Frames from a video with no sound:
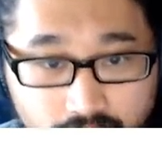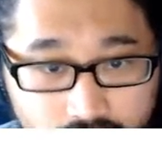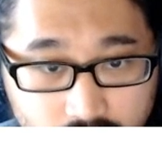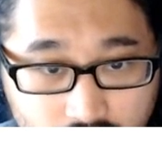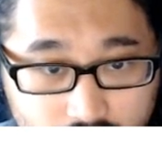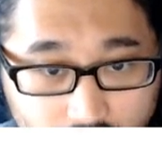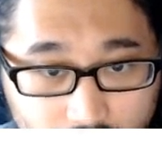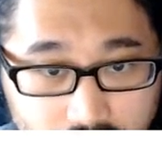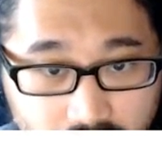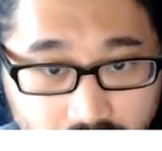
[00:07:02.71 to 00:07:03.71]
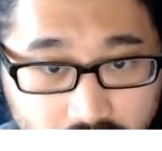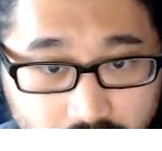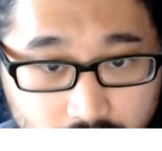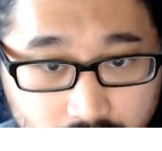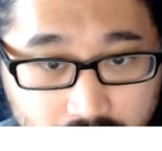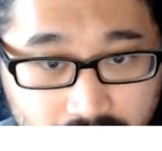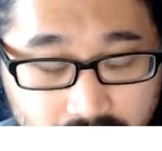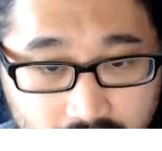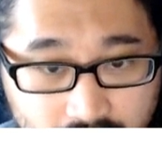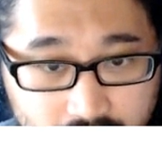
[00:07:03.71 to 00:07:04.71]
So I'm going to start from this
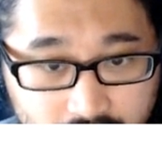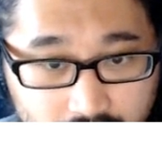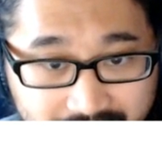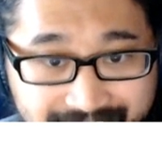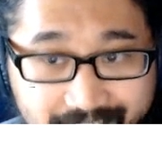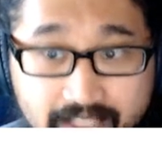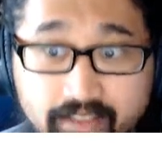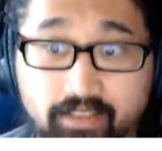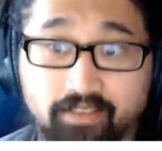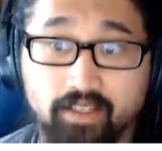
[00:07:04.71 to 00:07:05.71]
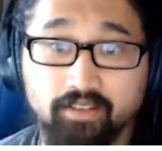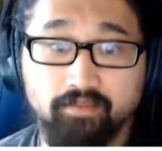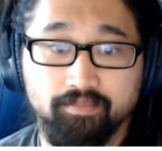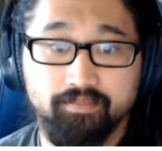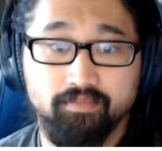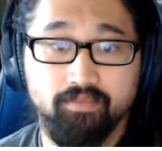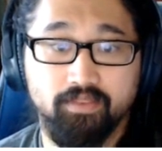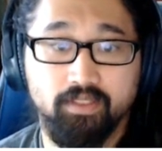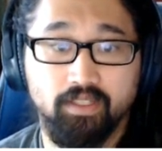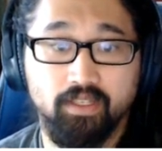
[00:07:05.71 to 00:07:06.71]
side, from the Atlantic side.
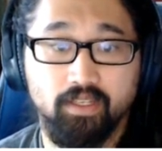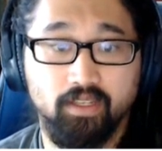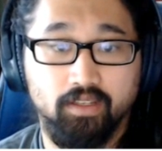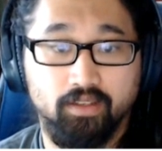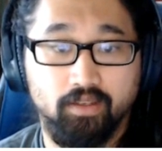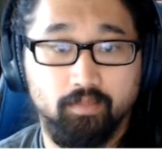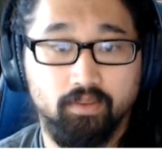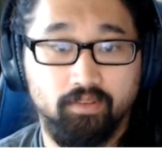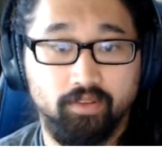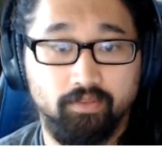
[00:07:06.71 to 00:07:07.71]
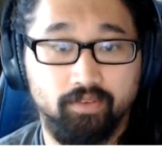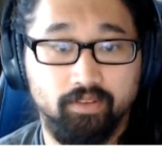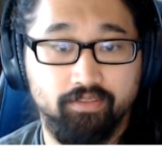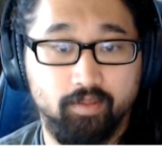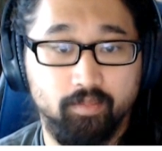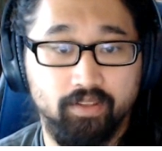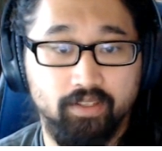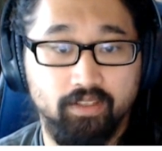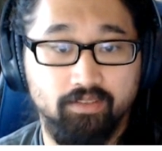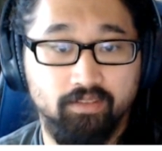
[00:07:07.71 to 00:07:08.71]
I'm going to look for the first number that
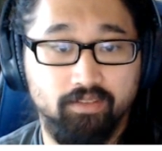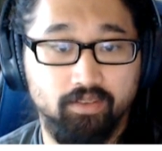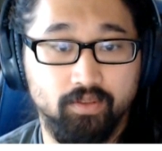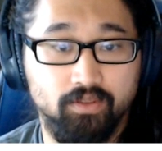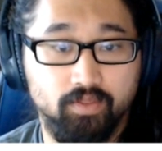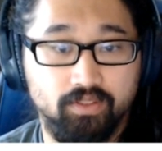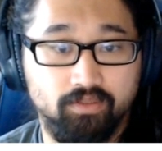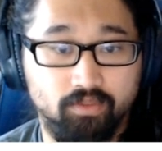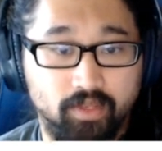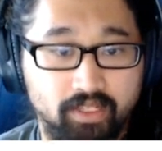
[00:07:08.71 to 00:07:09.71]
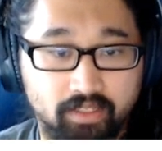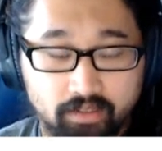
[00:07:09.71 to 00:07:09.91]
isn't 0, which is right here.